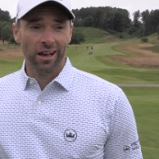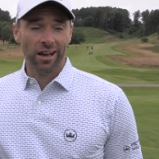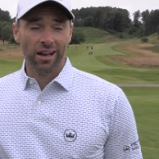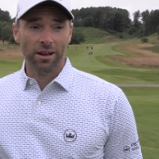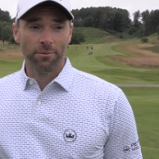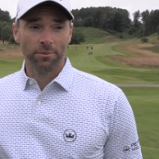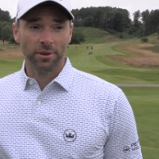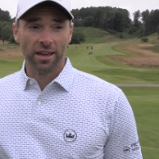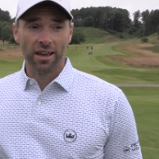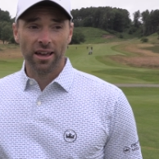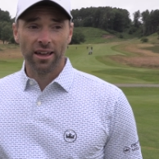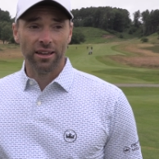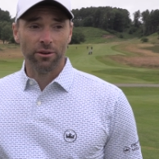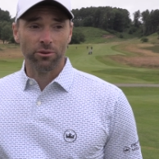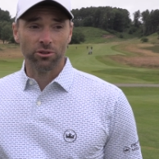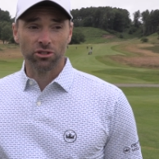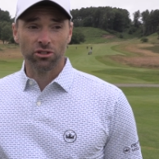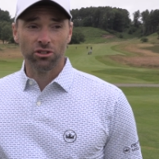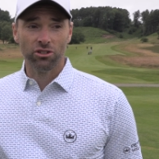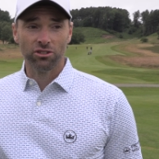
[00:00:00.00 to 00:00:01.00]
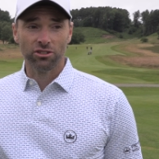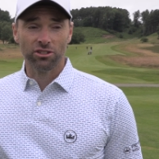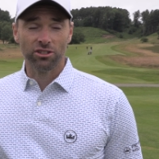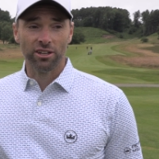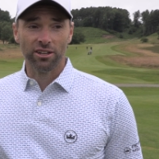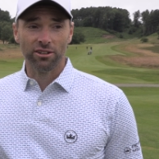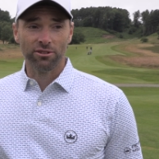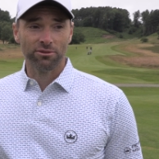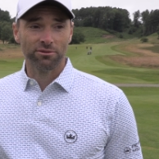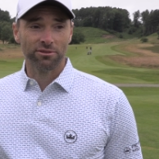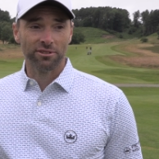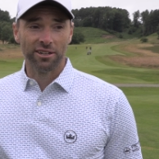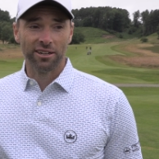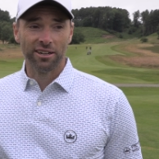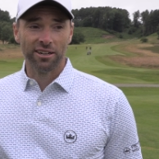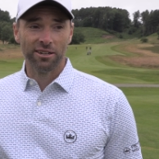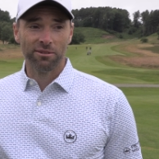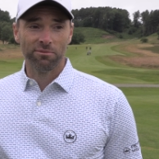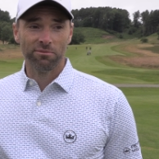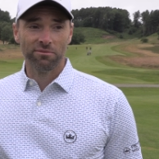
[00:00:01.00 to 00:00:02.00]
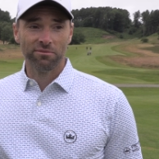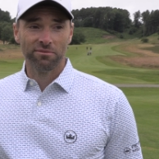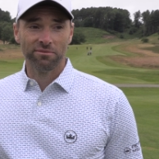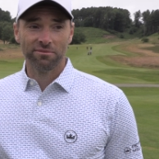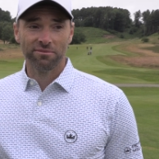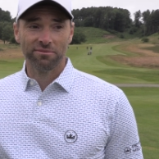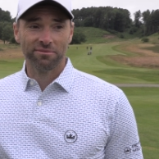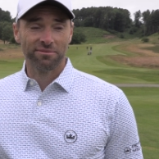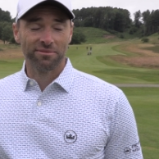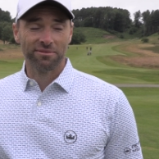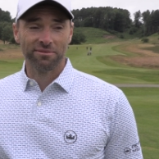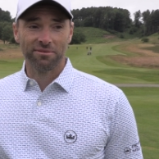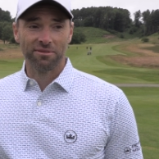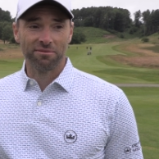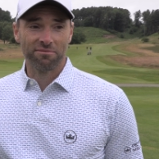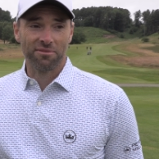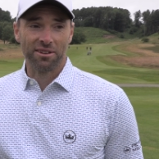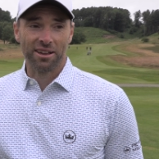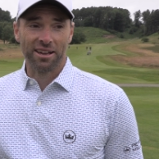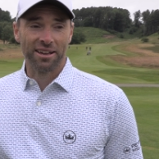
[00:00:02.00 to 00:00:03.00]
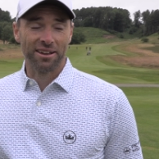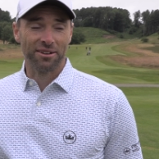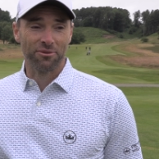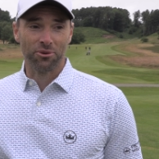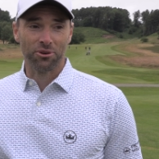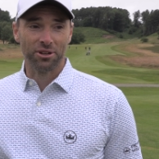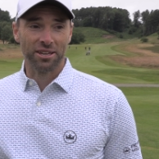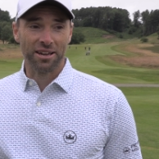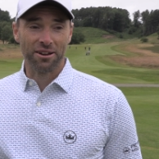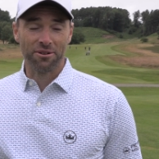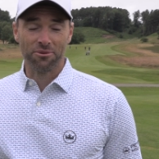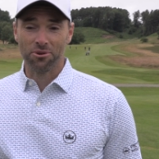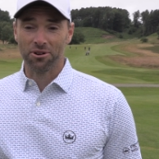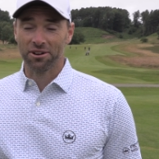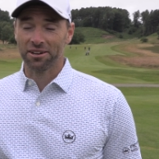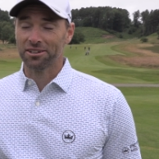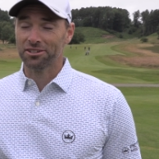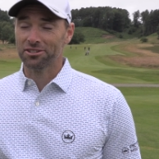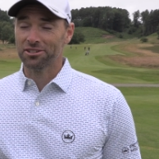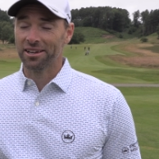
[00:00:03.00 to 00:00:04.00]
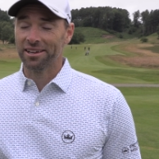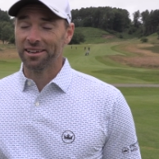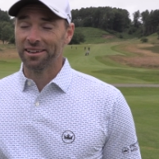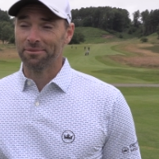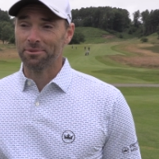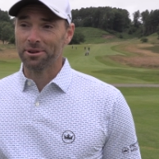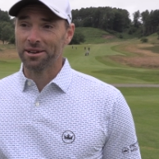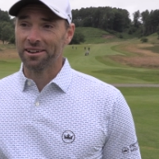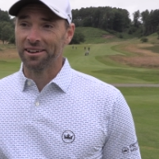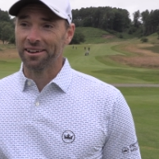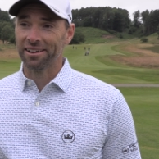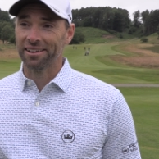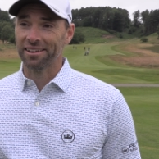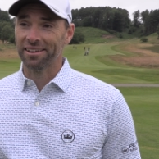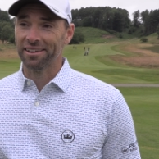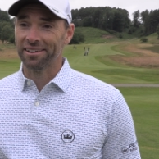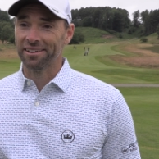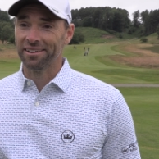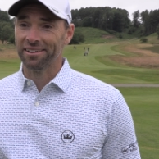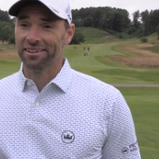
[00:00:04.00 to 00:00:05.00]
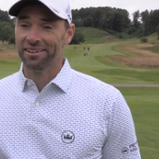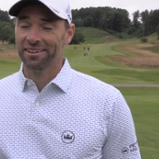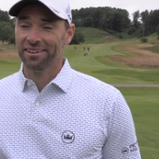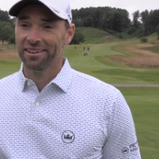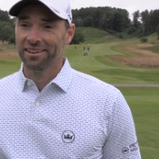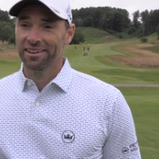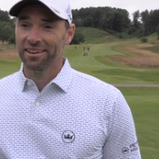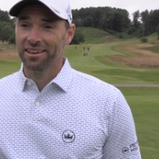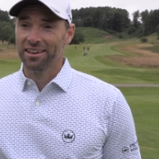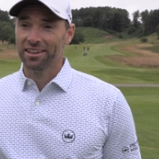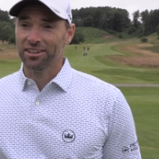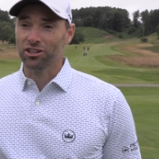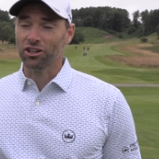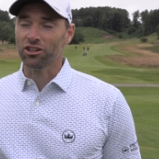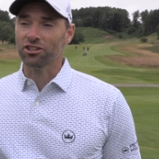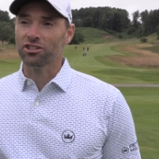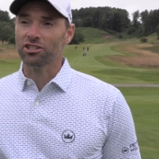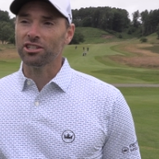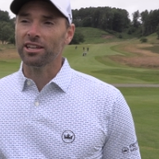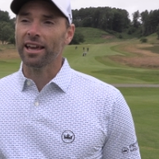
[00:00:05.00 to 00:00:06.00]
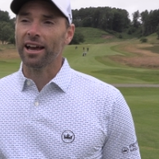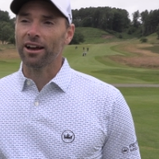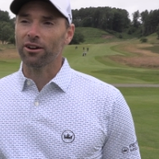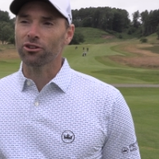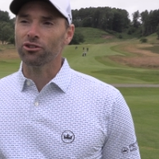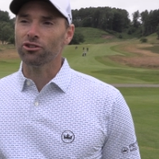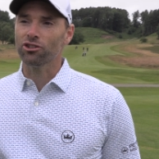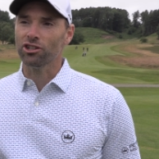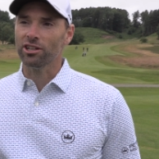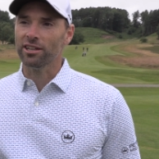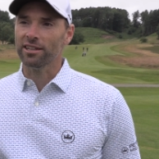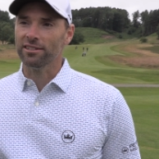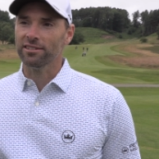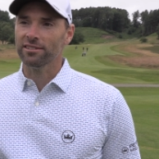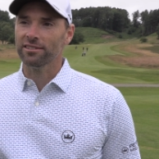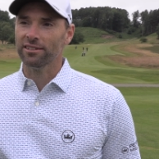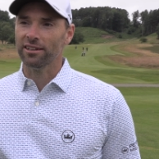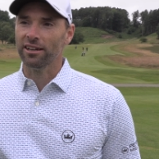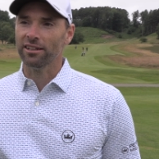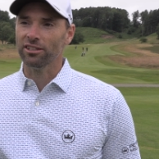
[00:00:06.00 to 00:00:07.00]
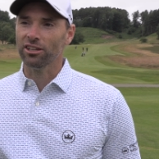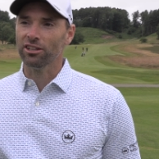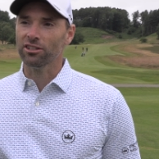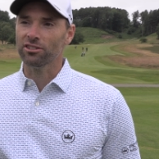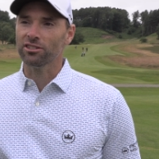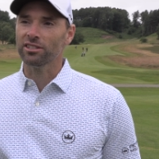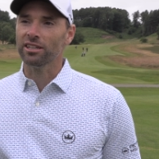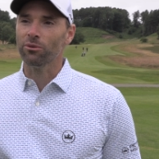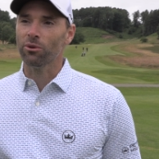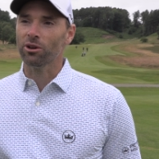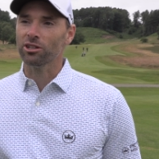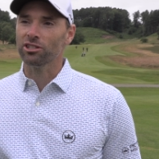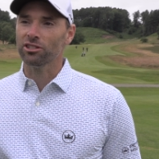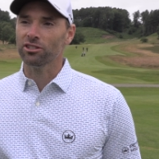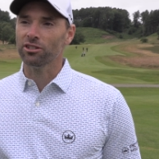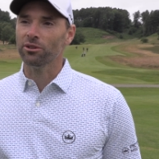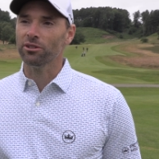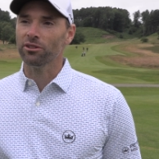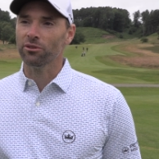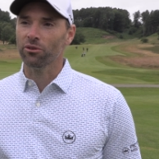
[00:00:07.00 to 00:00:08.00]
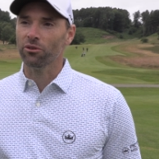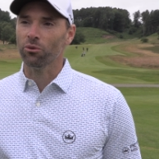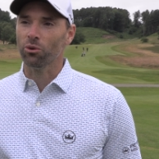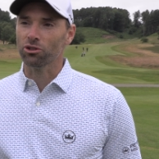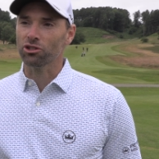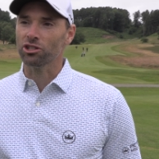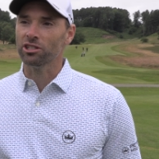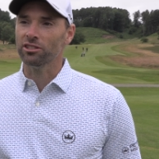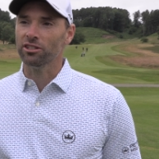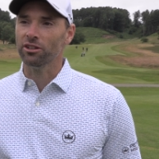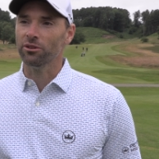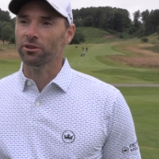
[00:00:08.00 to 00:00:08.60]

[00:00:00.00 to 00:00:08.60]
um, yeah, it was good. You know, um, but yeah, what can I say? I mean, I. Uh, you can see how good she is, and you can see why she's doing what she's